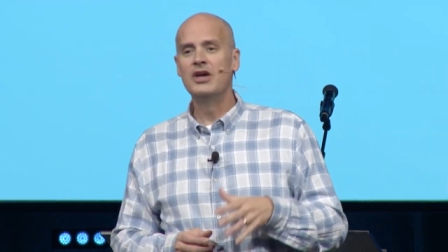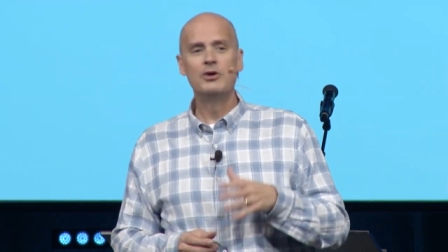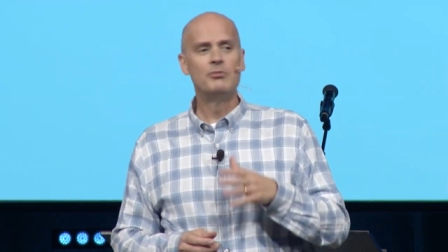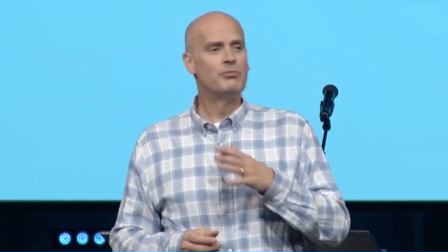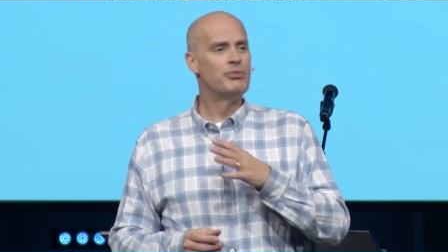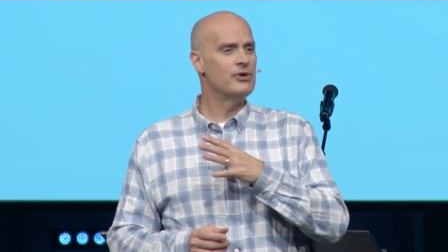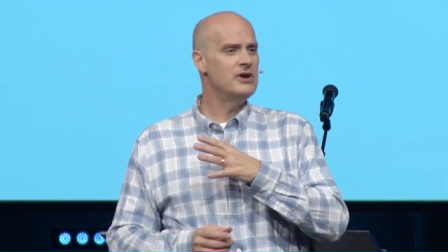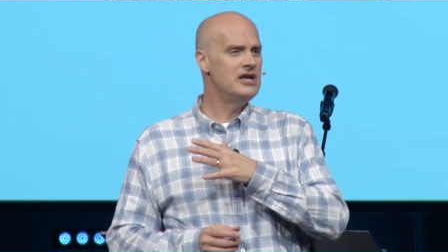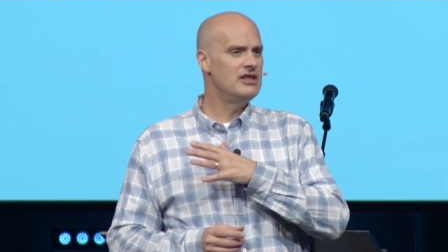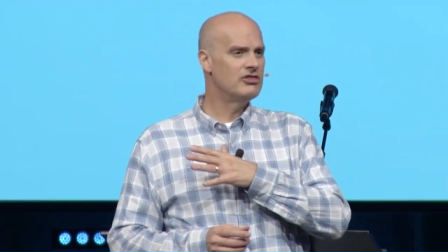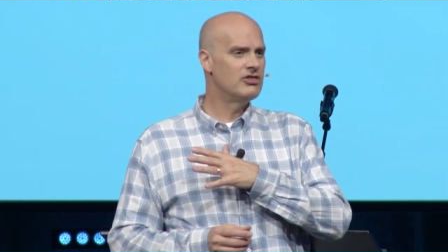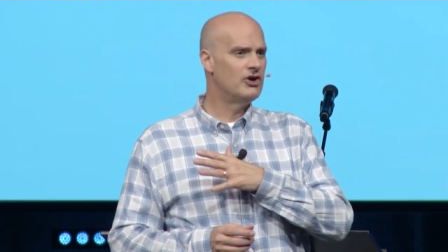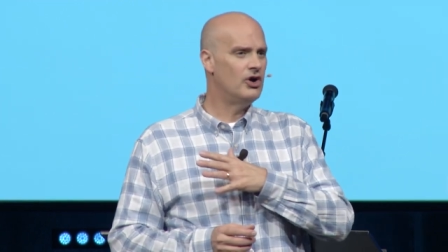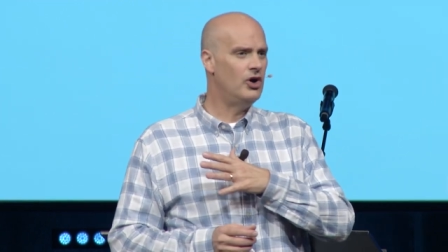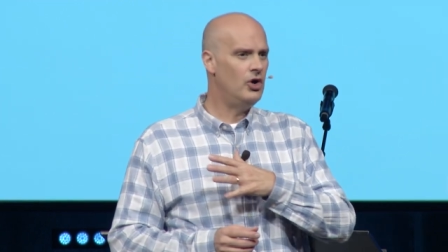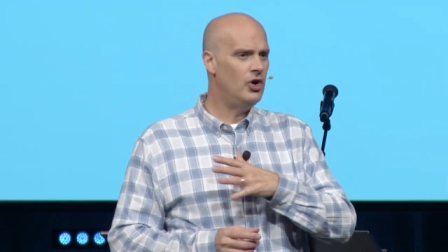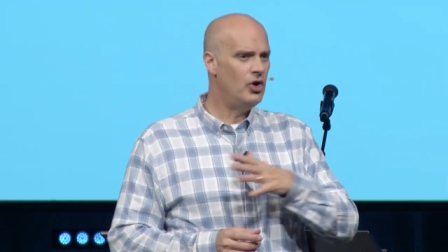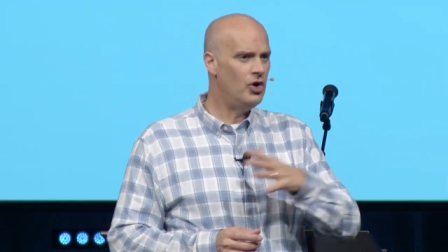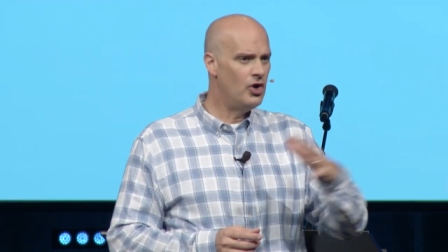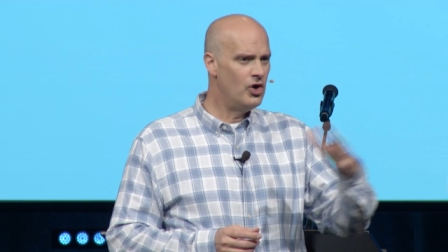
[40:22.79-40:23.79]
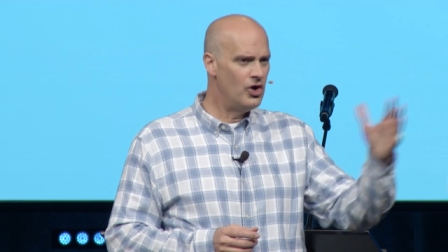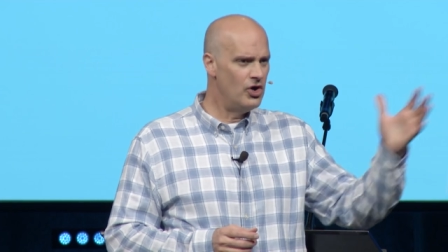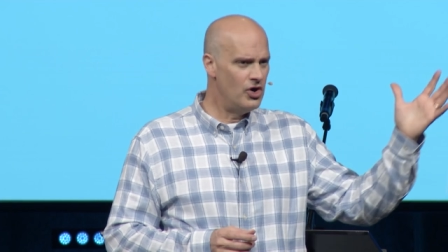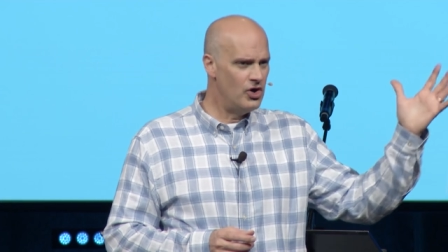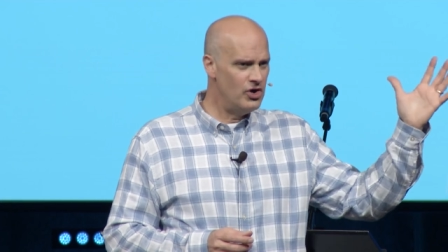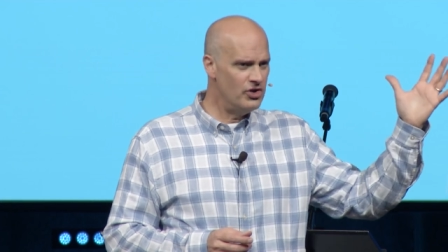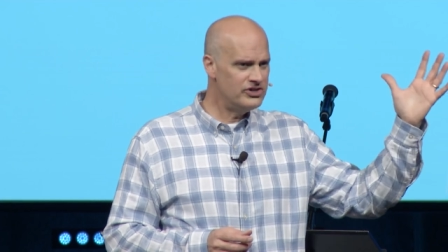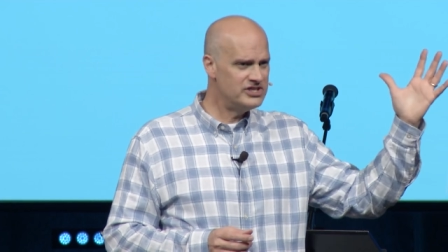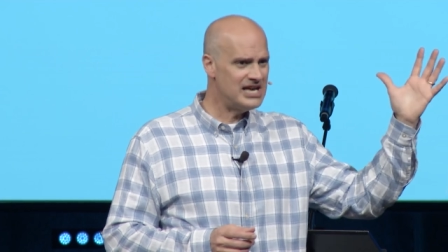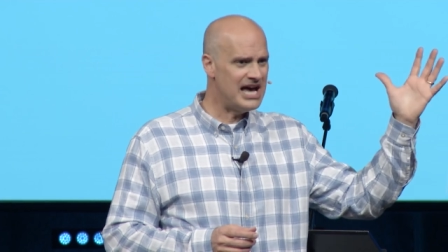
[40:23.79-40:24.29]
Bring the
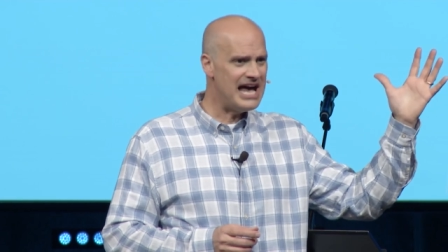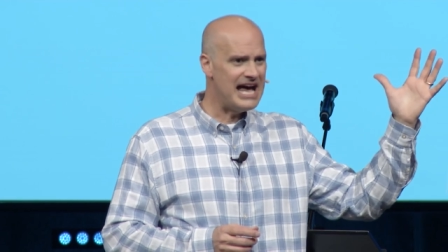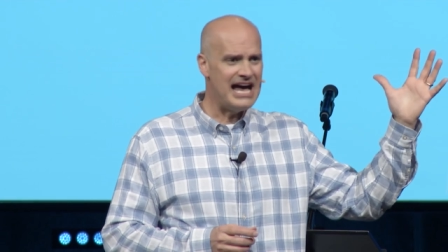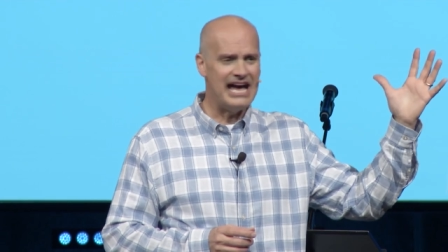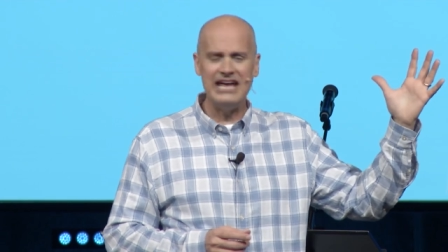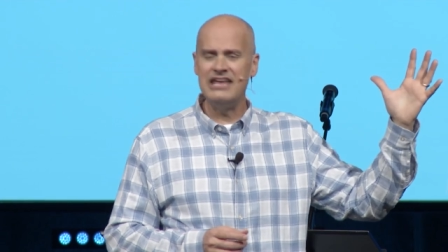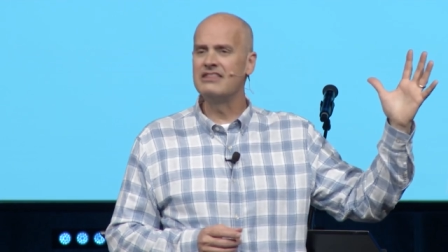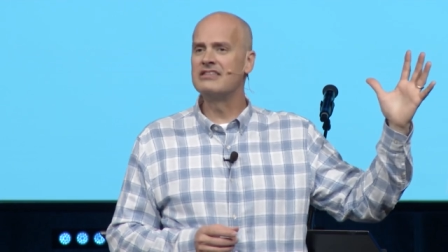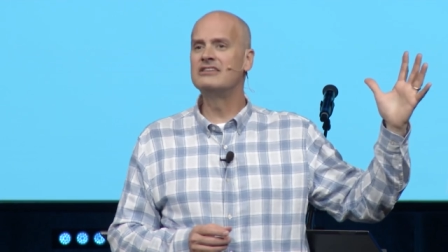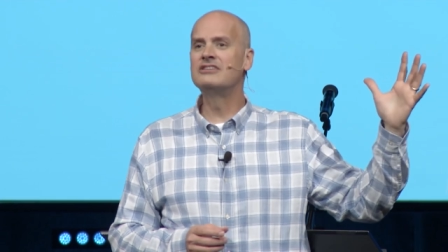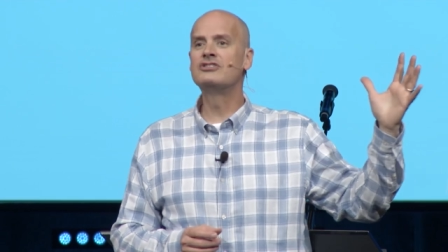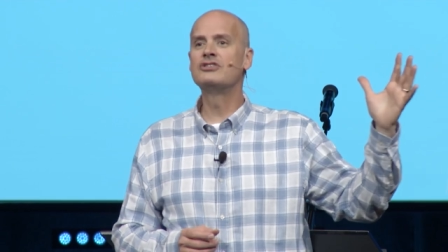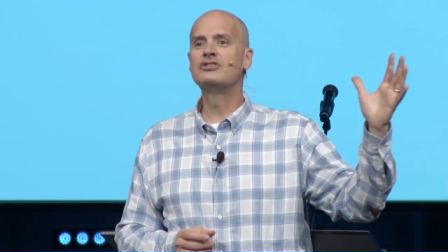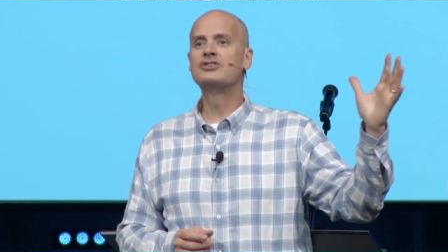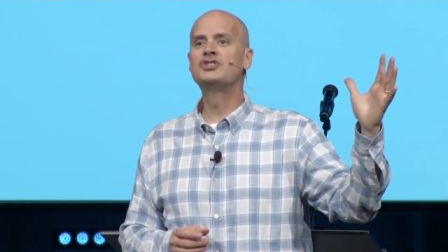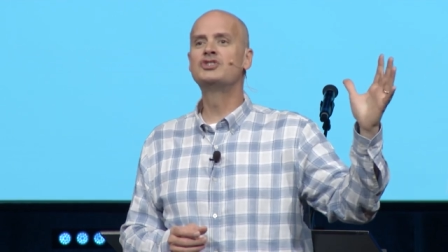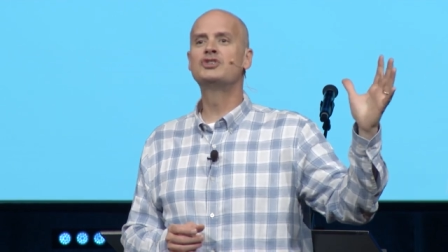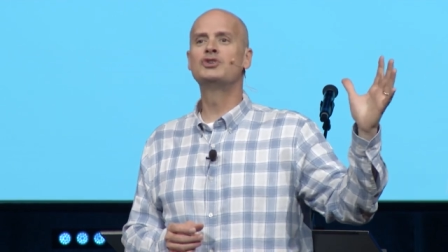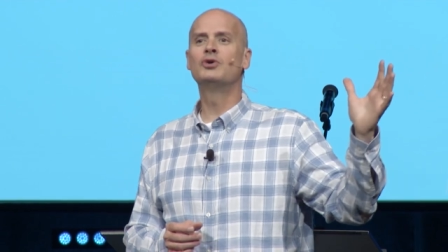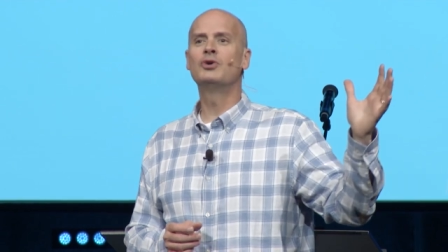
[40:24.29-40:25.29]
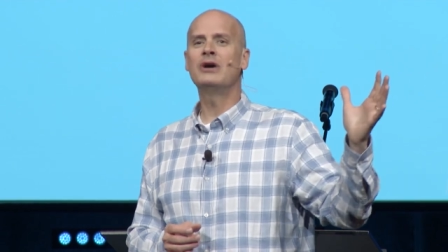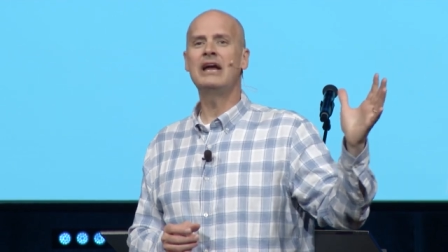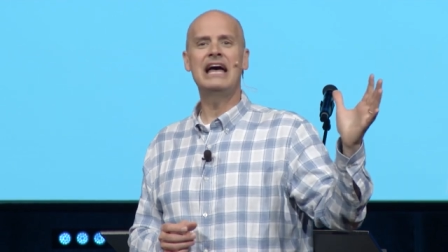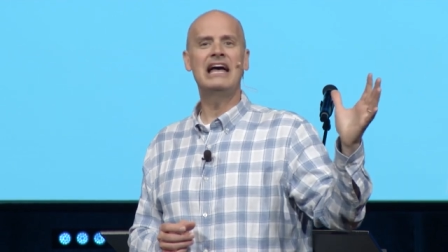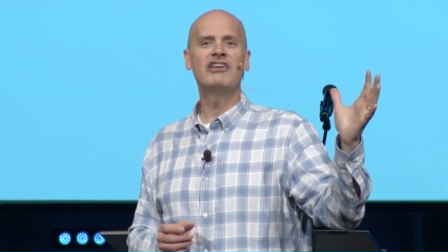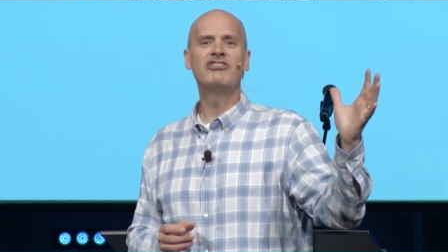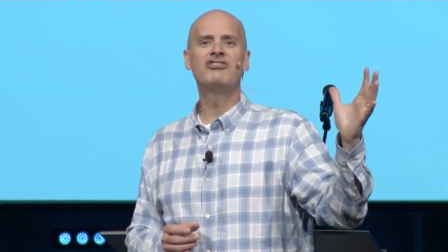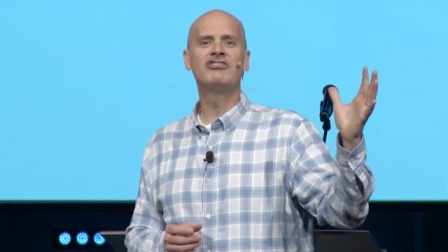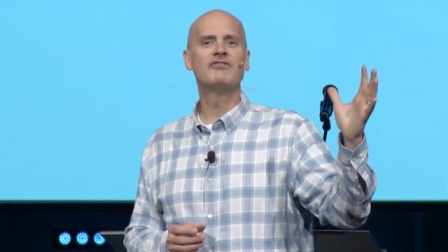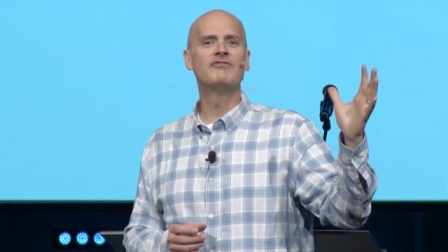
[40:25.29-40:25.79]
whole tithe into the
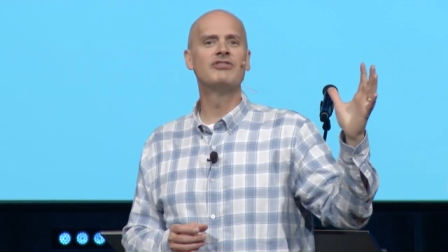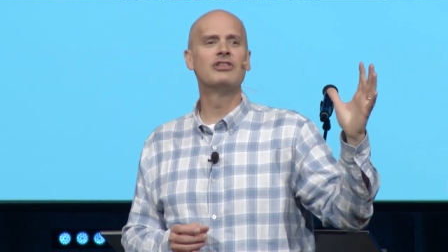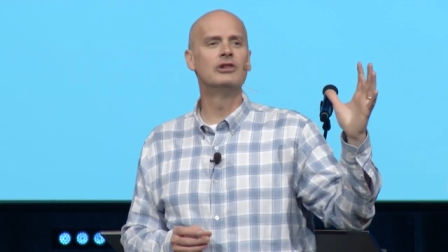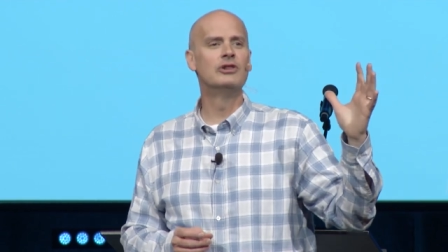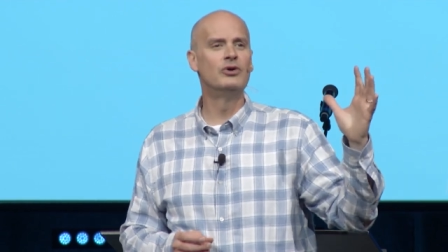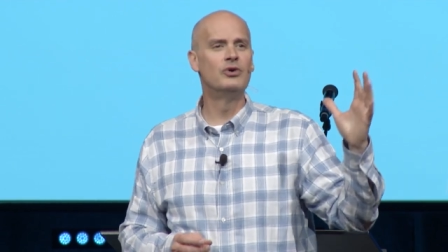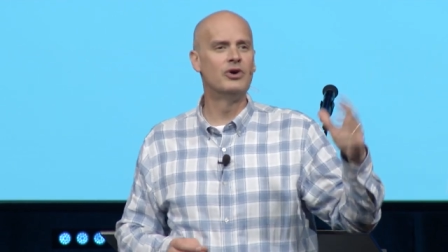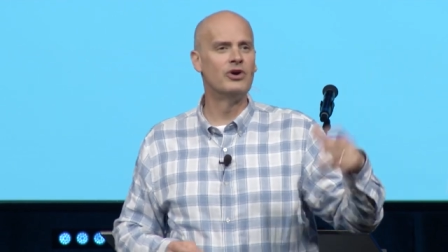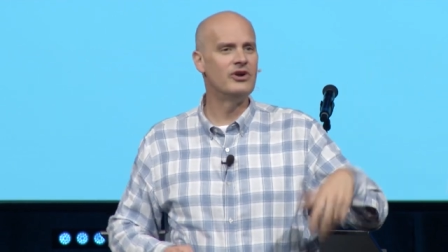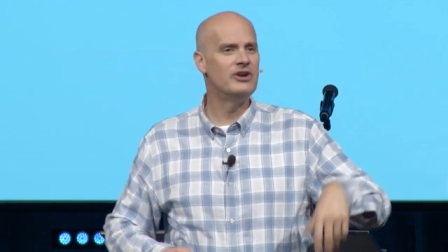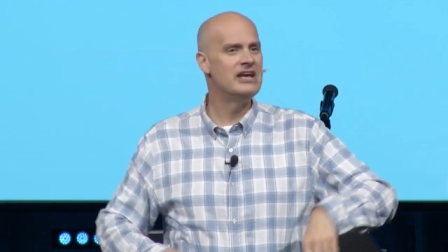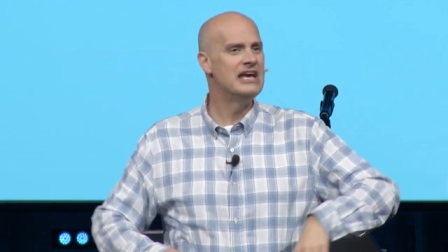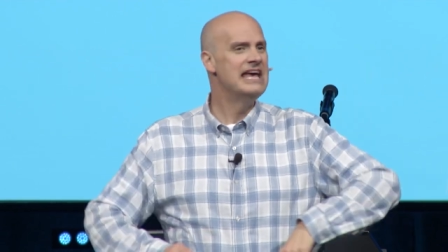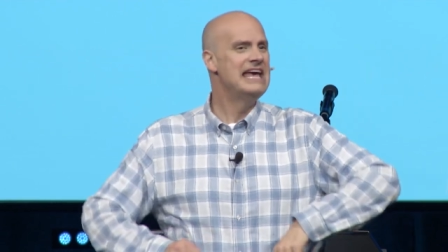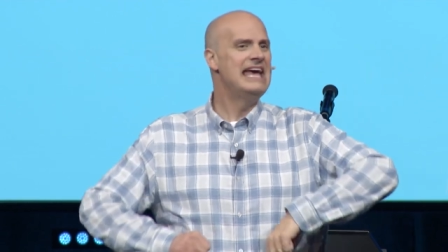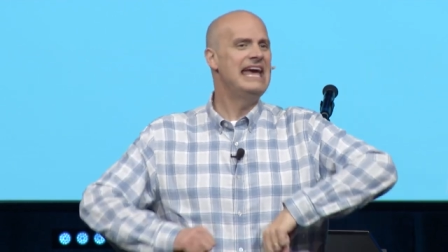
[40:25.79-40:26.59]
storehouse of the Lord,